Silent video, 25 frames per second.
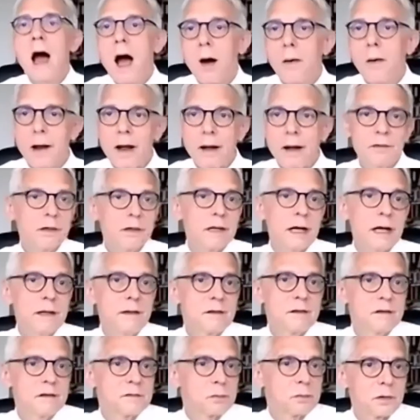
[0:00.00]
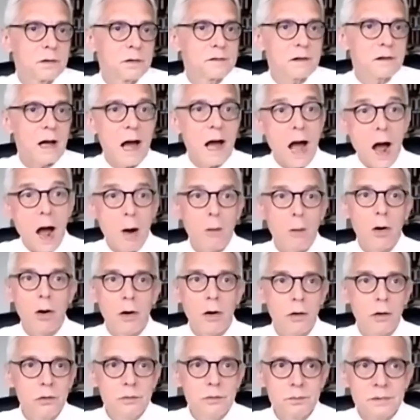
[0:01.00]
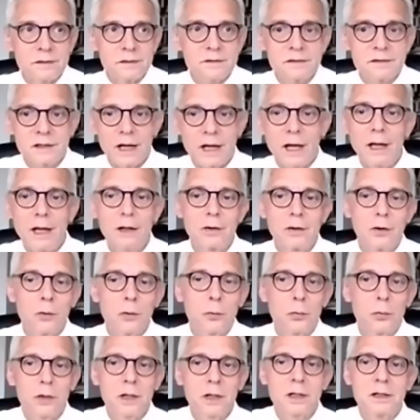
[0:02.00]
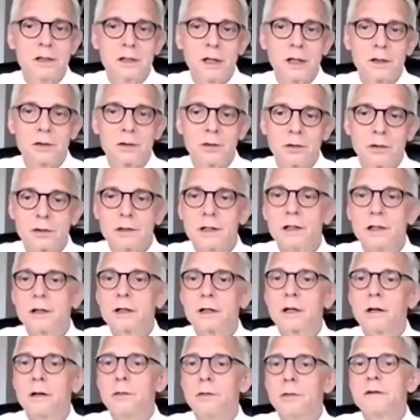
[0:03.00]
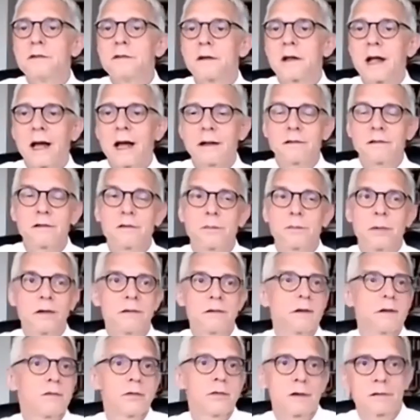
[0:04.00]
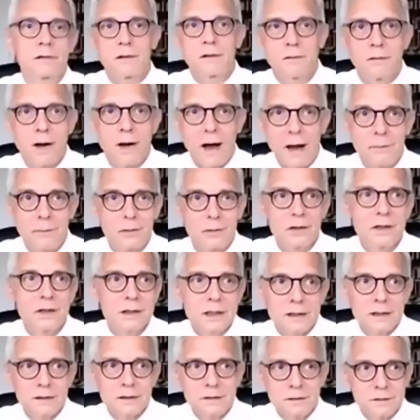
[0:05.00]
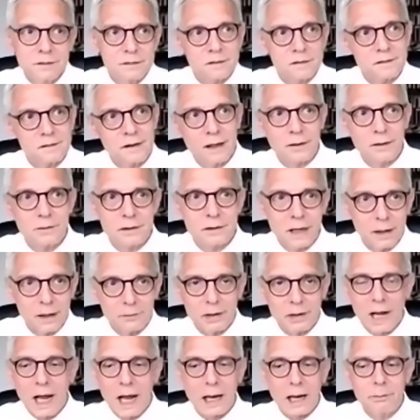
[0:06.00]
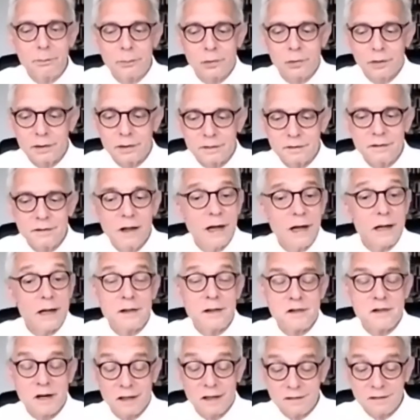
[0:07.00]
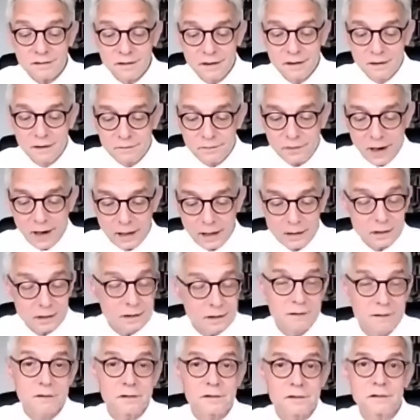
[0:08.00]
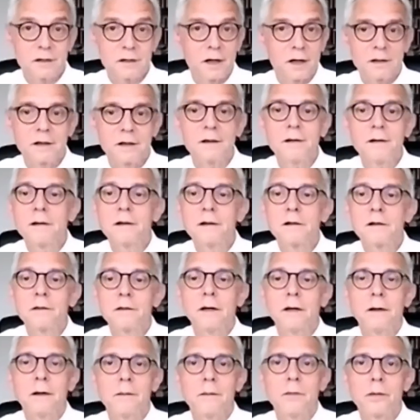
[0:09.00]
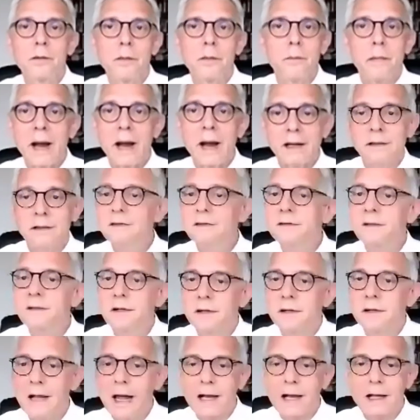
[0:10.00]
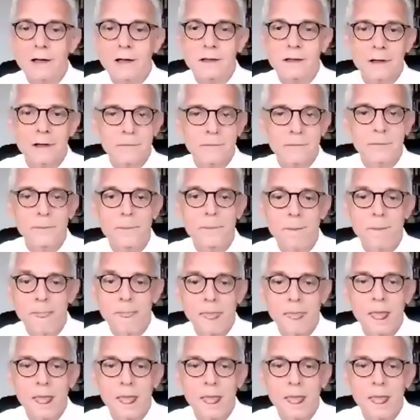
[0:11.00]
However, and this was our own mistake, we did not include the cancer specific survival into the secondary endpoint, and thus finally the study uh, remains negative.